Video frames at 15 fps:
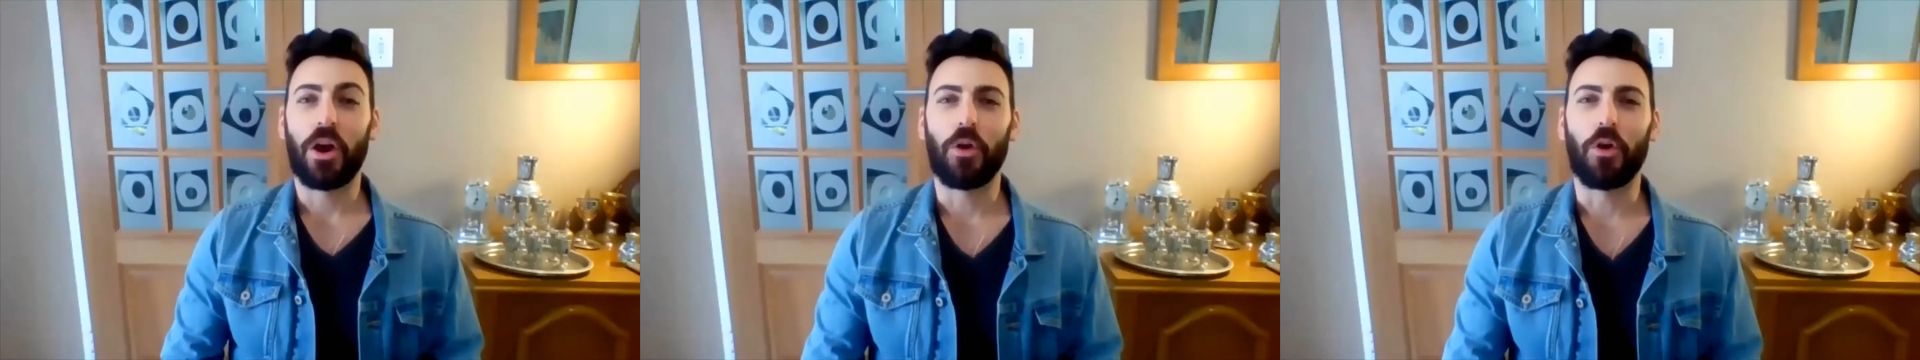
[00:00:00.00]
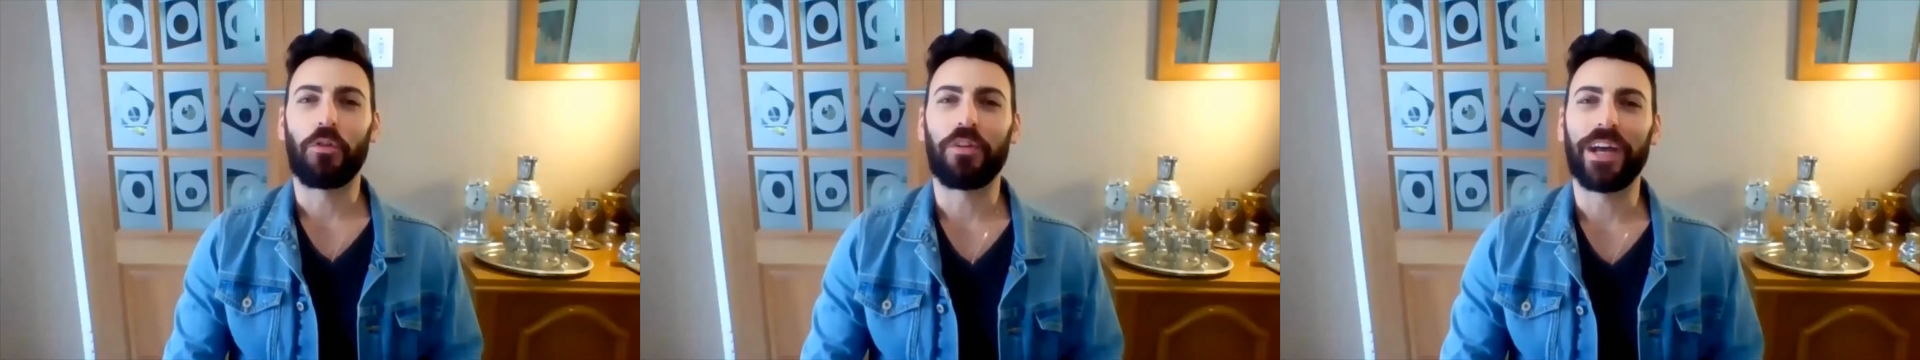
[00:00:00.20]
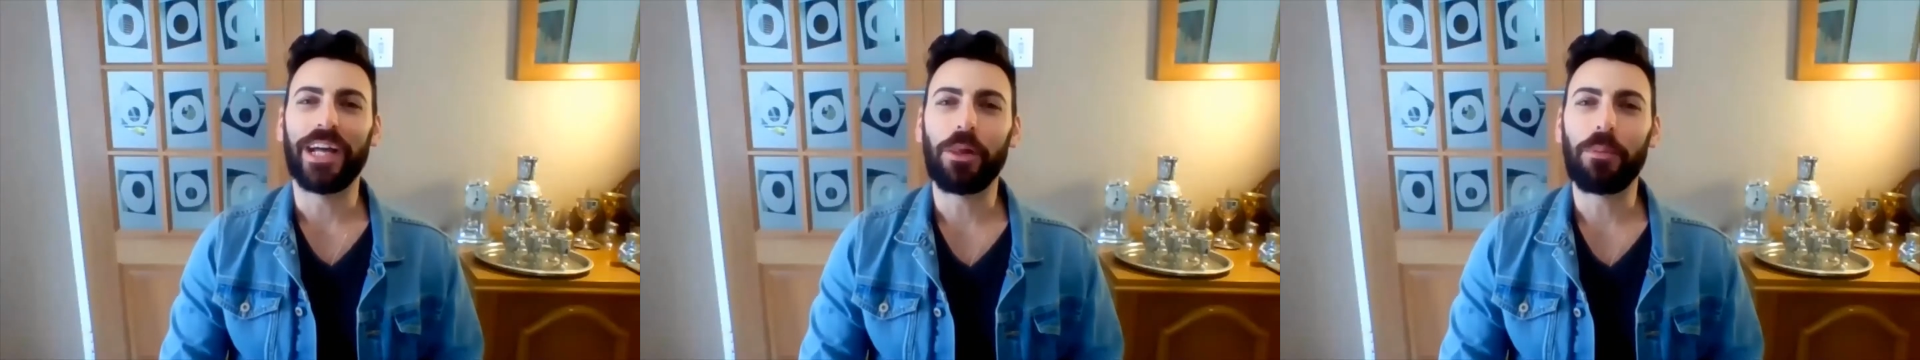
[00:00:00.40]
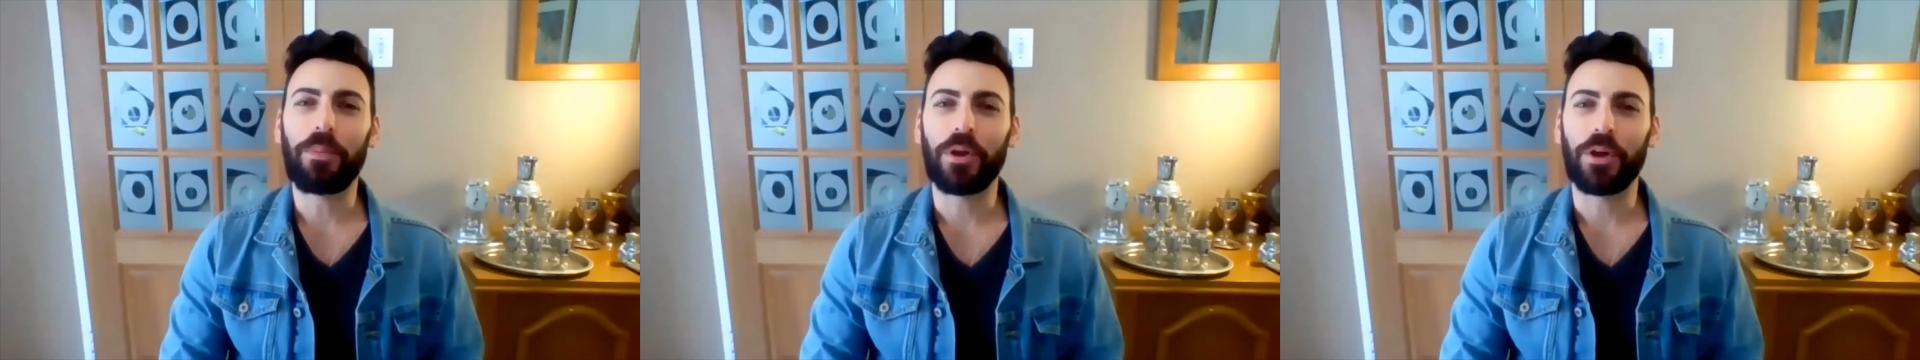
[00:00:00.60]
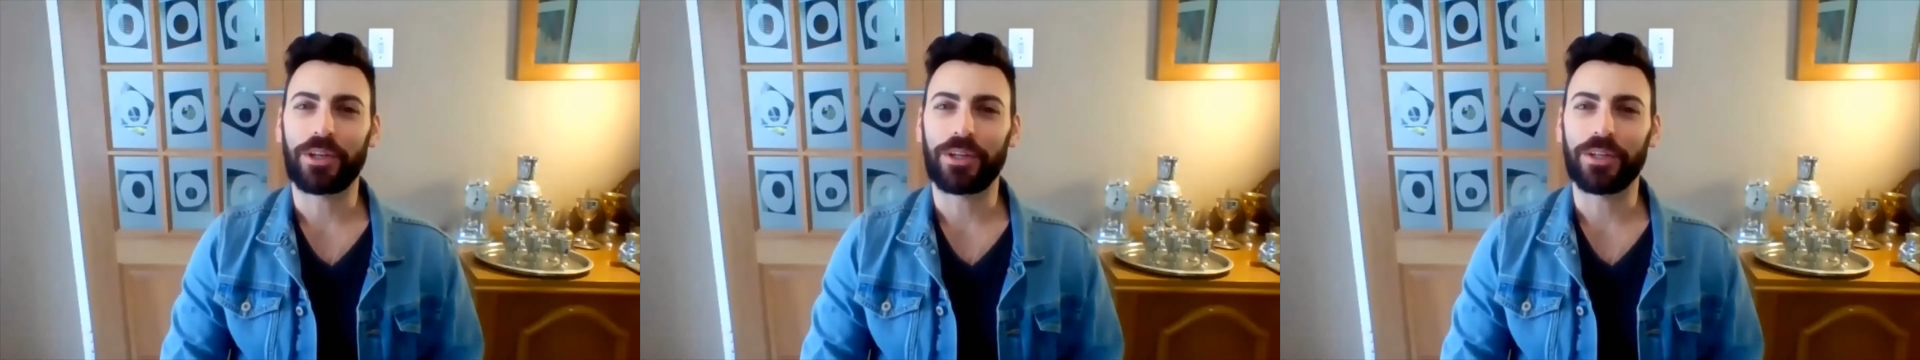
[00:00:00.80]
Rephael
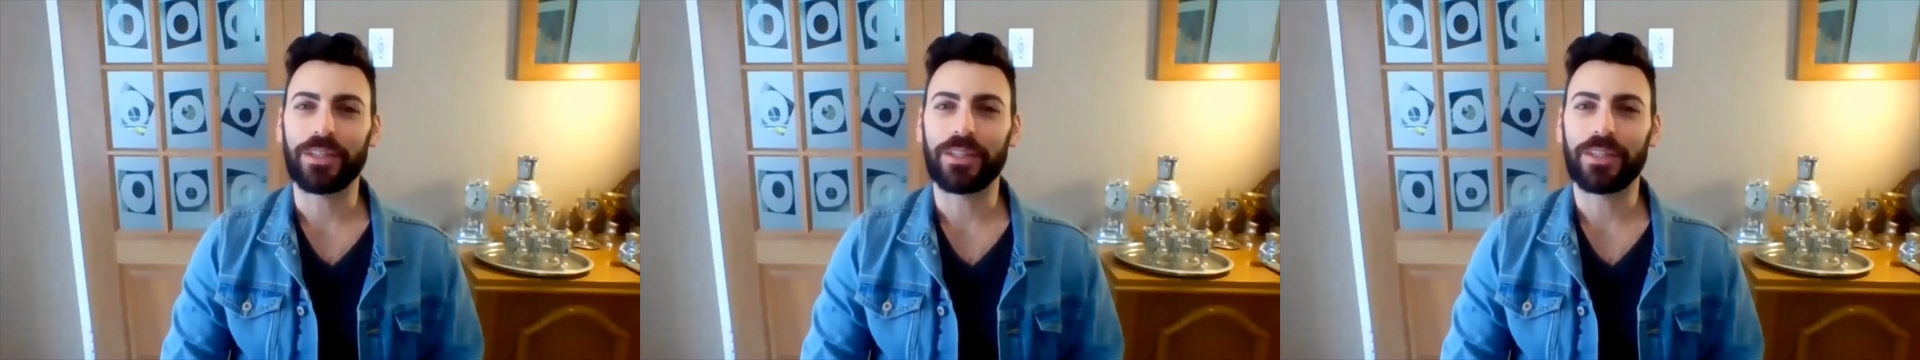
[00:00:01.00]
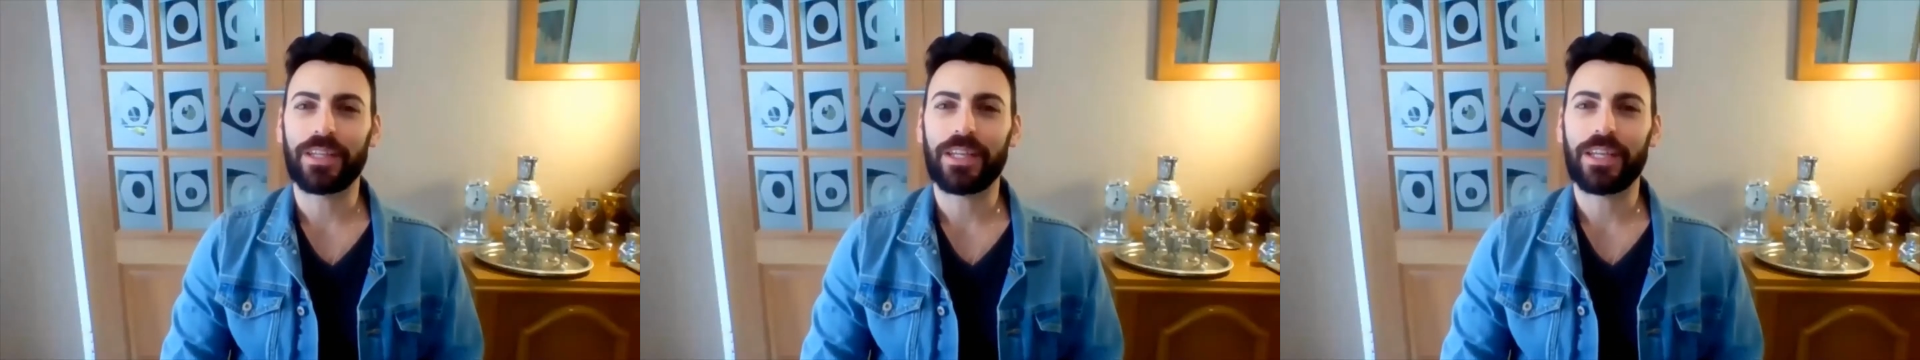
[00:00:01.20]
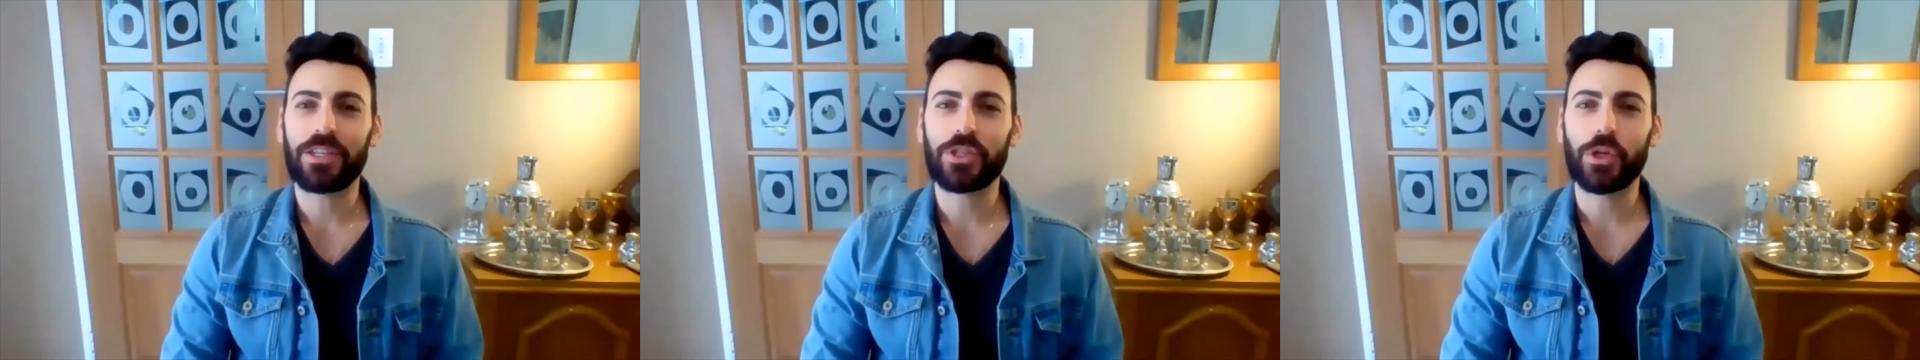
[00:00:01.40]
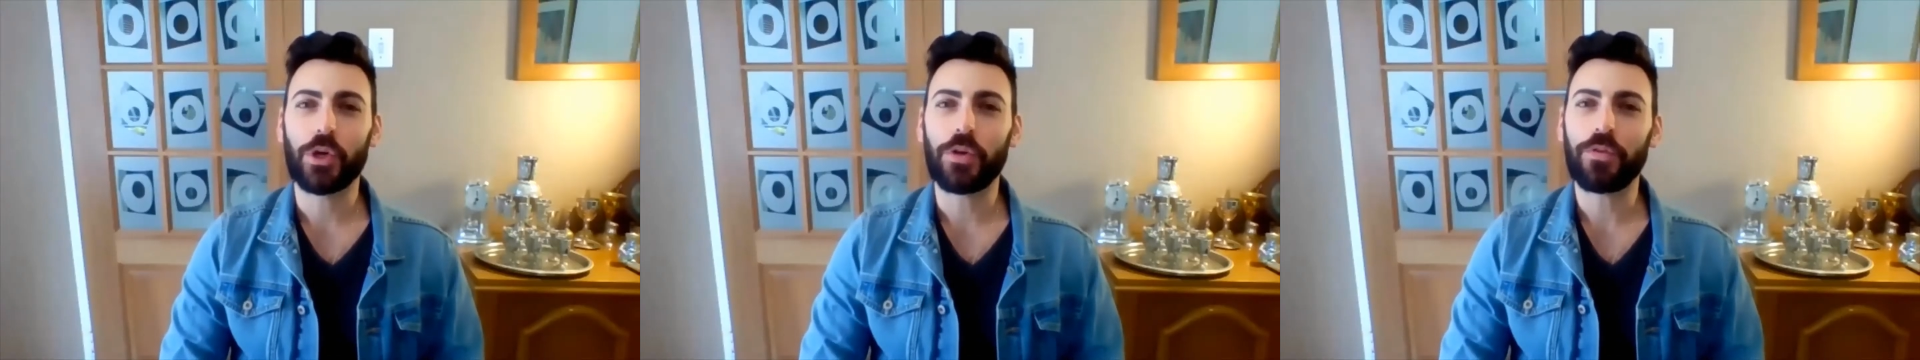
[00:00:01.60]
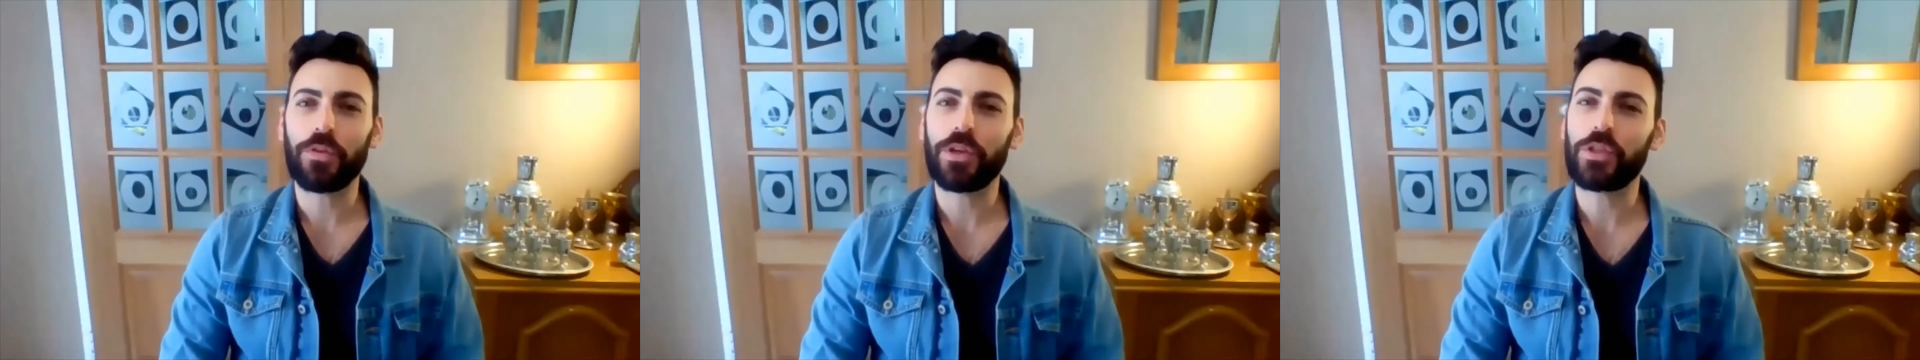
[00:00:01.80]
Perkel is
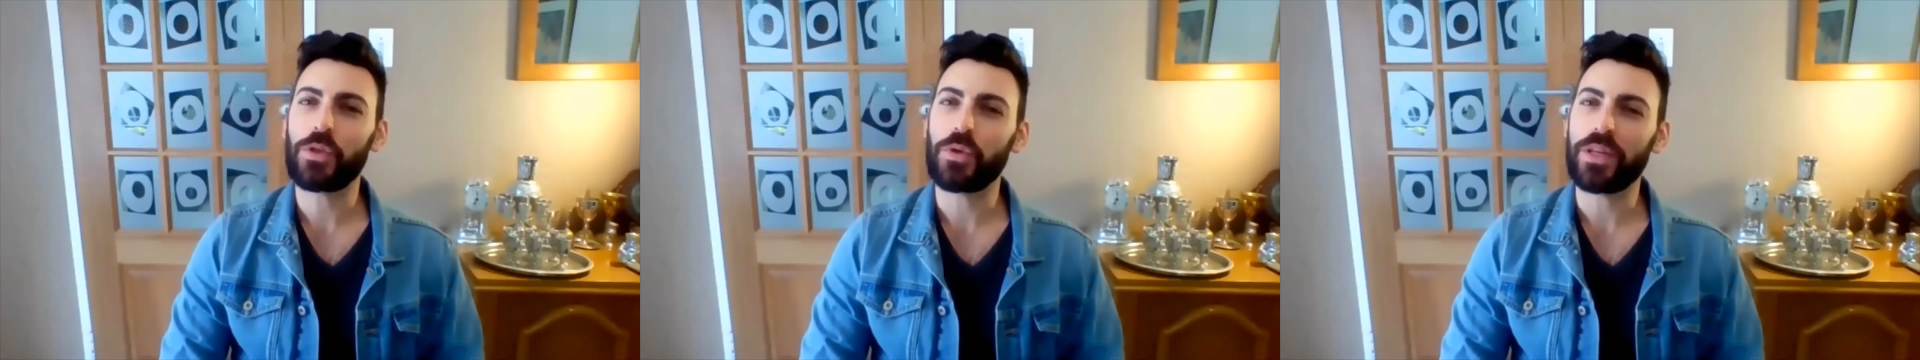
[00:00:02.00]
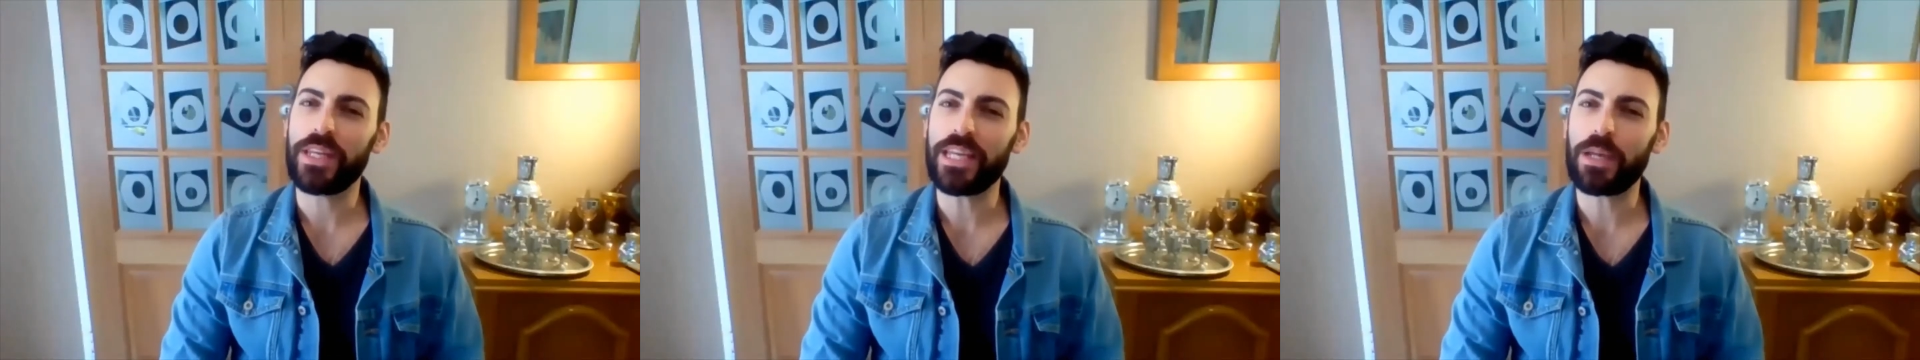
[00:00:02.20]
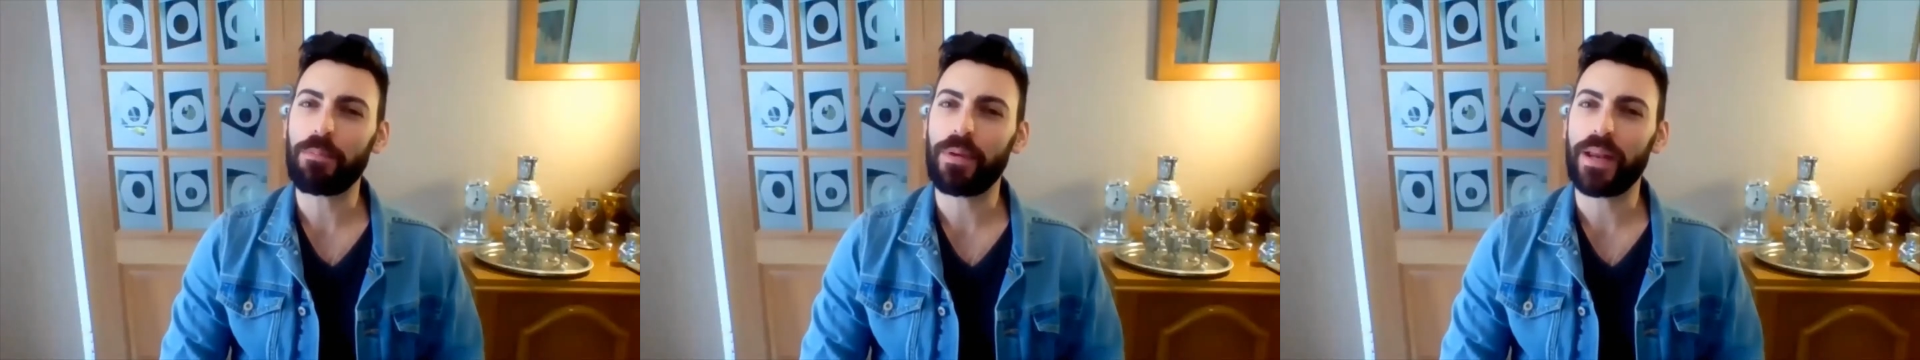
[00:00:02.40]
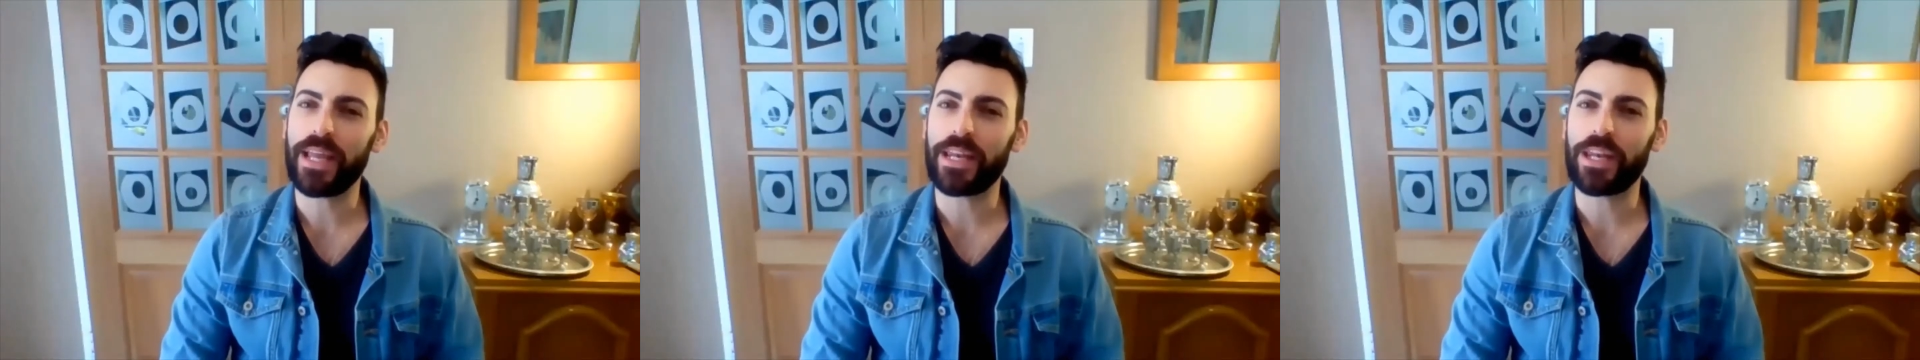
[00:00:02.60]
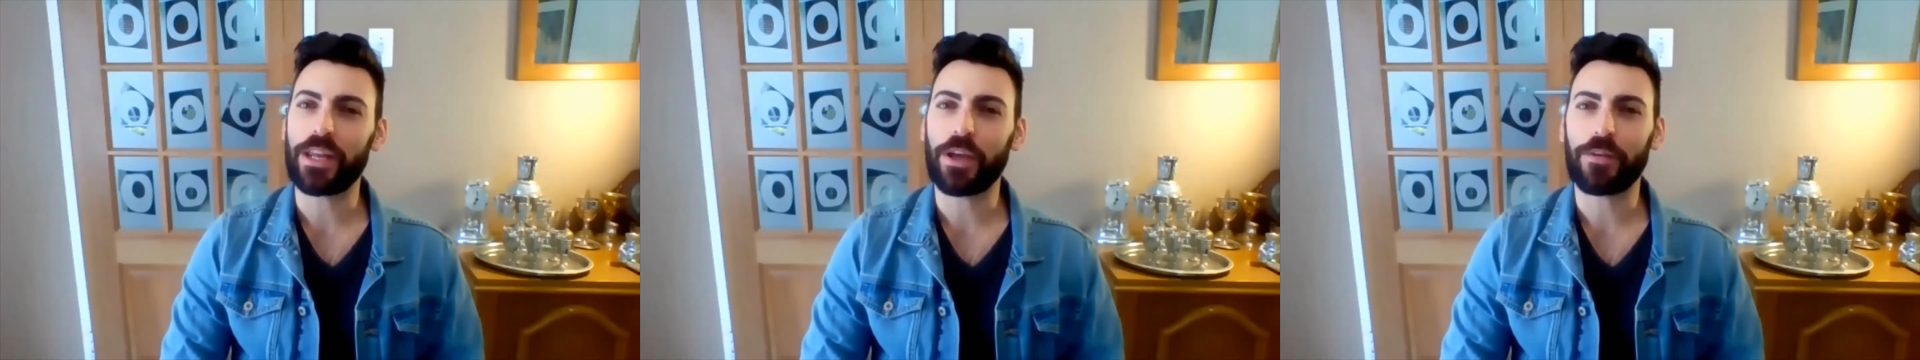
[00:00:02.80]
known for his unique blend